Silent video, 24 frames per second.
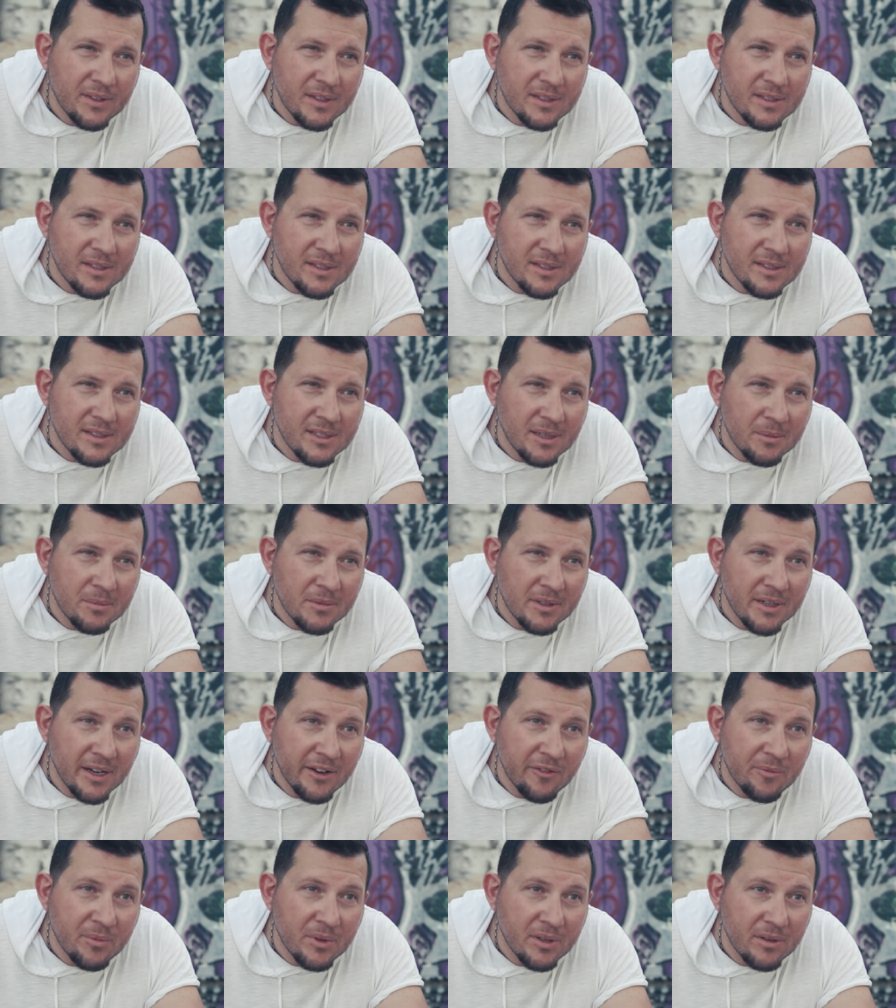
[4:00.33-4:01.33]
this is something
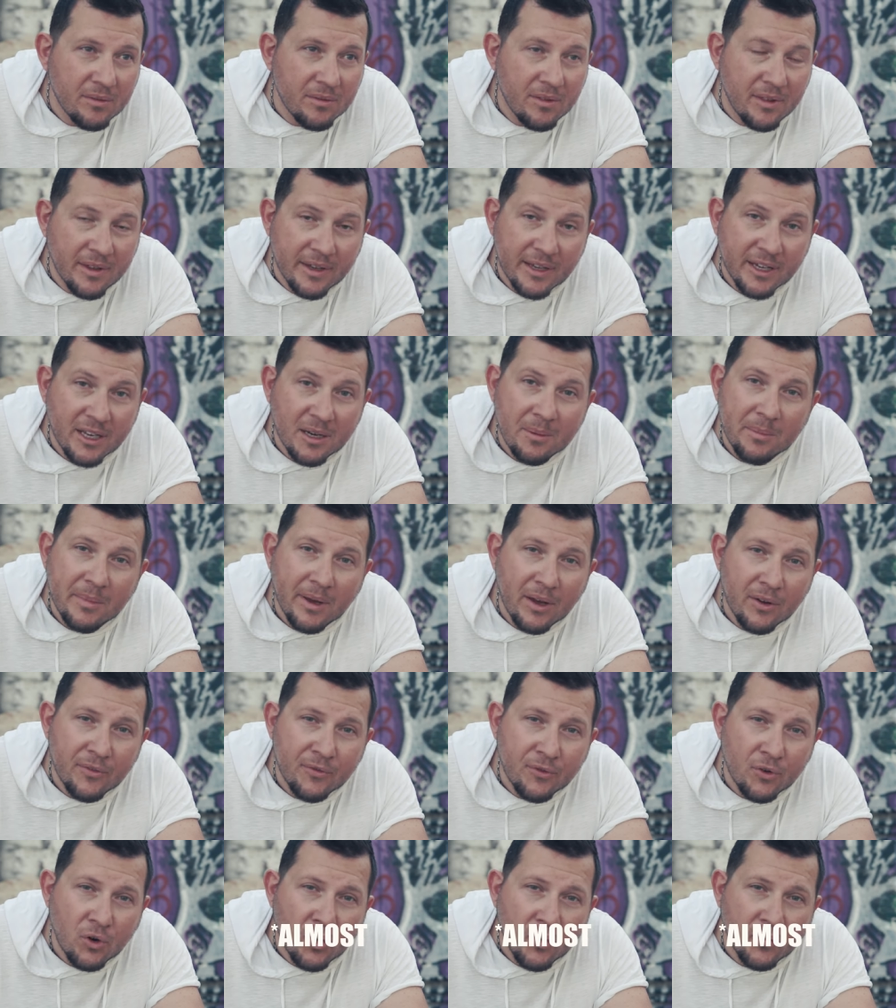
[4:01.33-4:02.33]
I've been thinking about
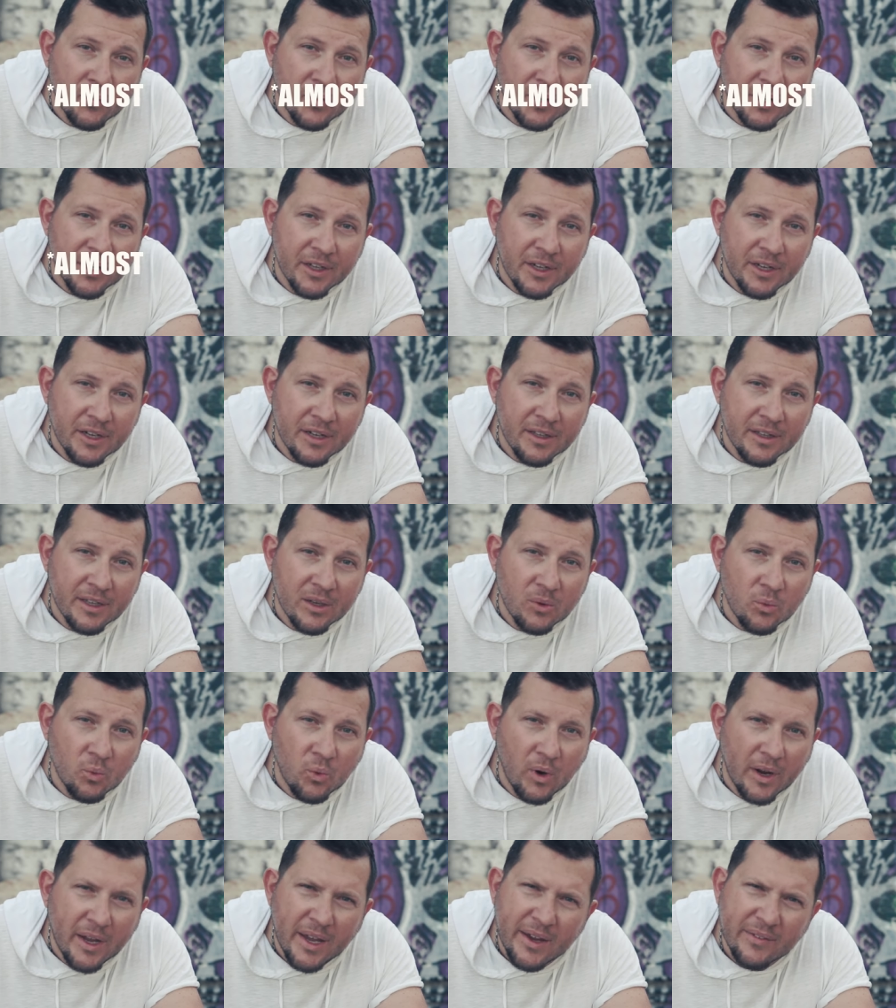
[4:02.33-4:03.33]
for over a year,
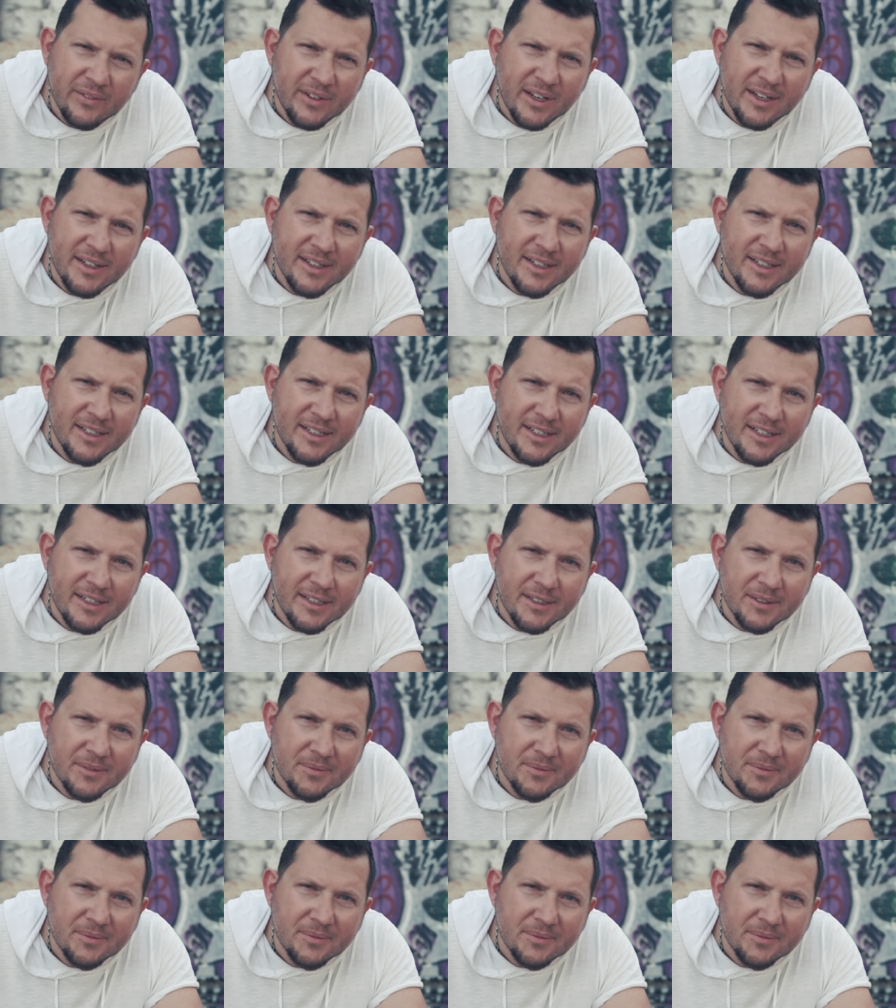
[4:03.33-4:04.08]
then why haven't I done it?